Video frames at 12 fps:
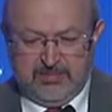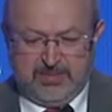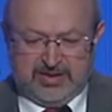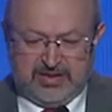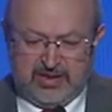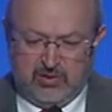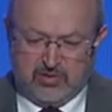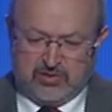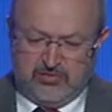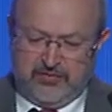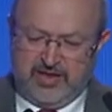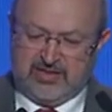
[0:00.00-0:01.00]
But they
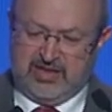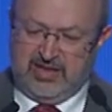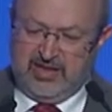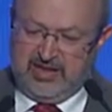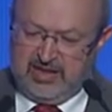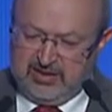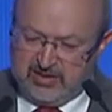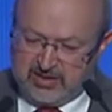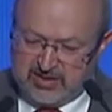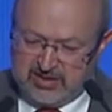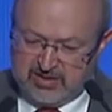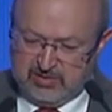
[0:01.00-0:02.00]
also face daily
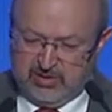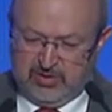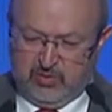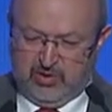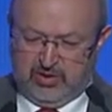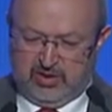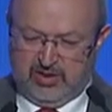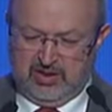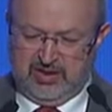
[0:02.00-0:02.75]
hindrances to their work,